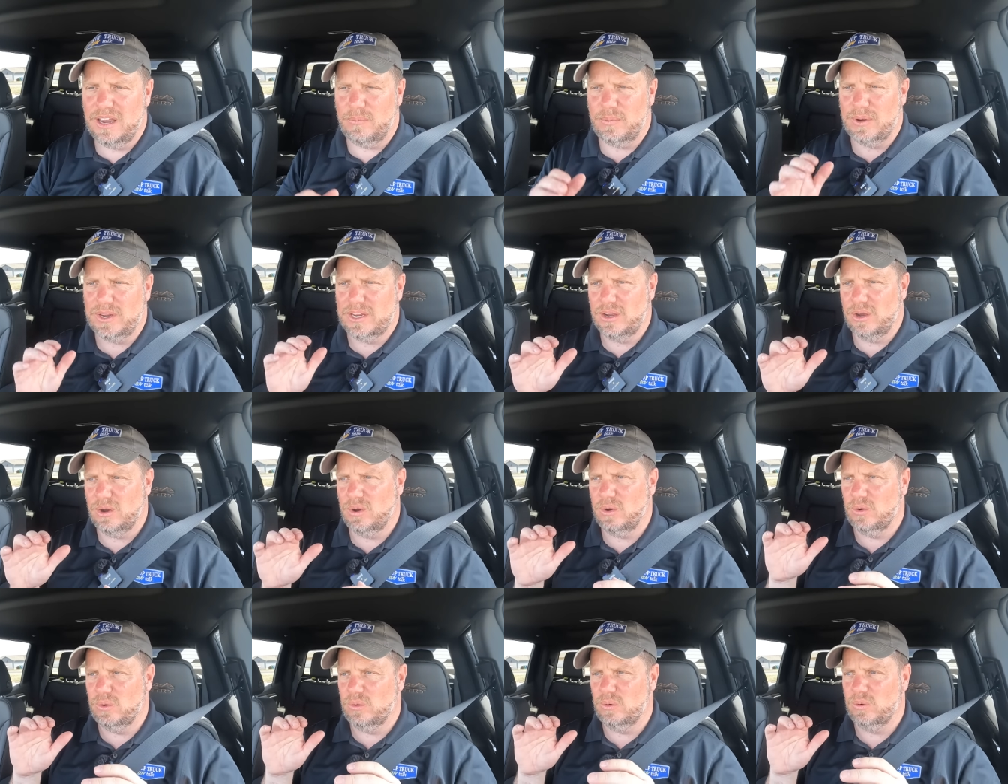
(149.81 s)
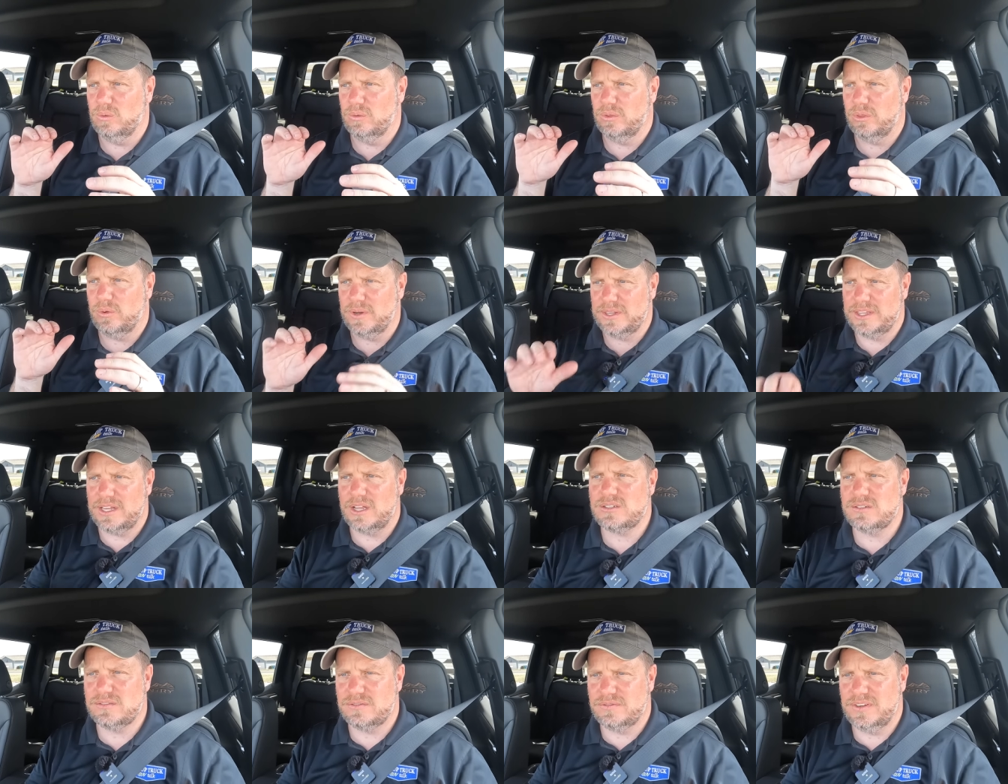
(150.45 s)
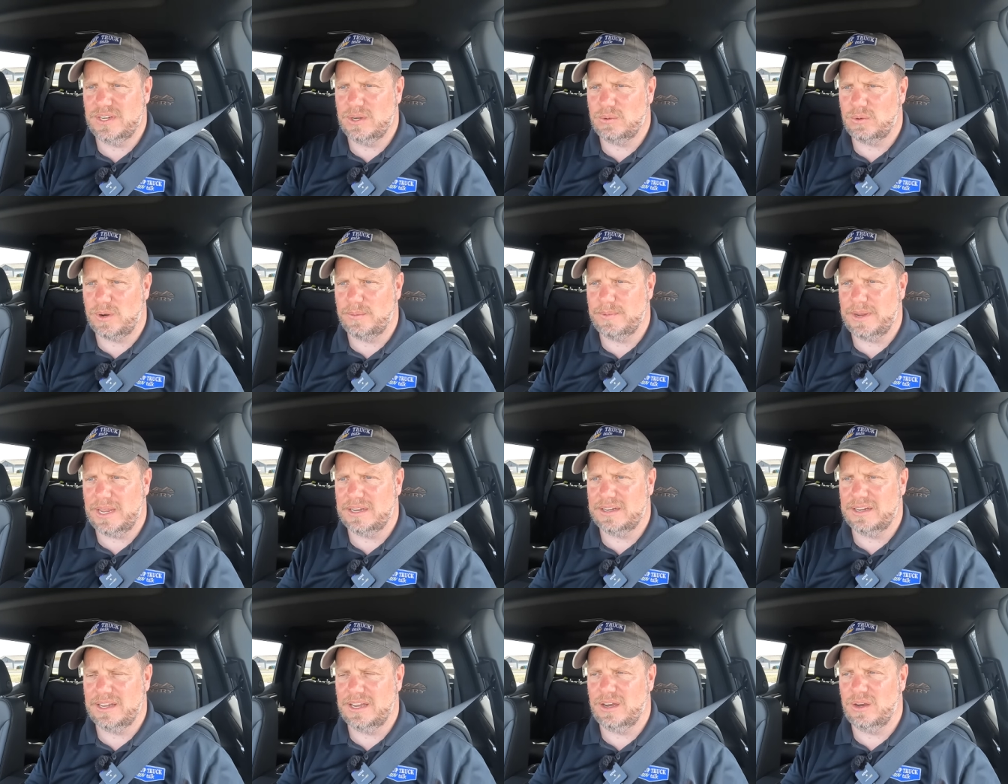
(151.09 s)
We go 3,000 feet where I'm
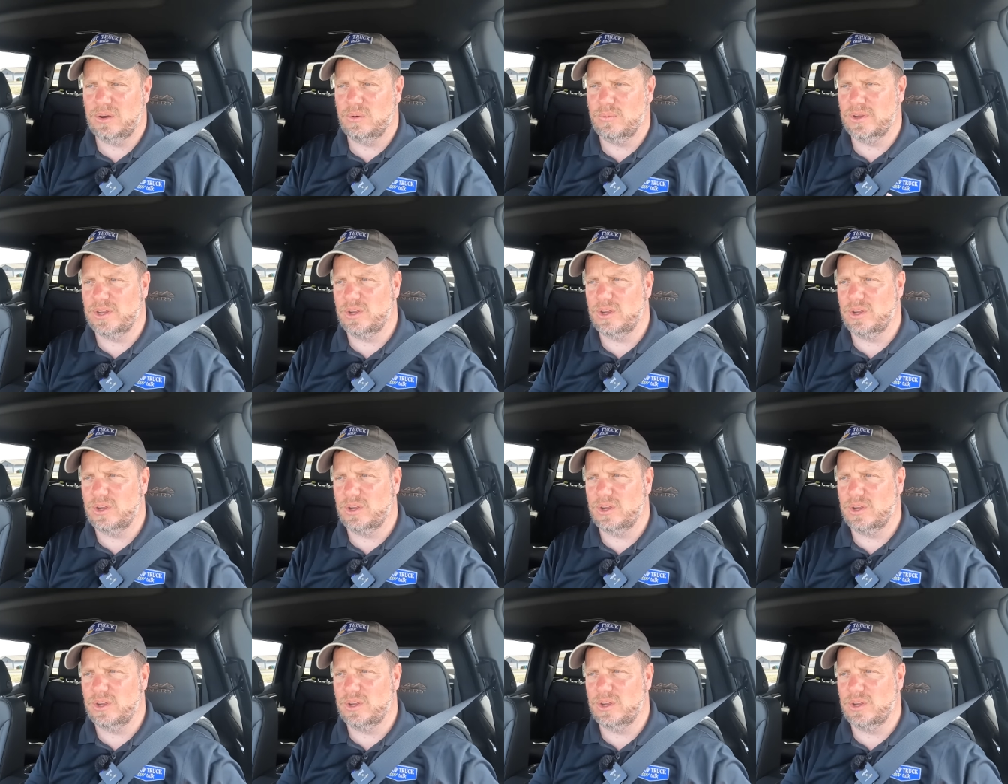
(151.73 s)
at now.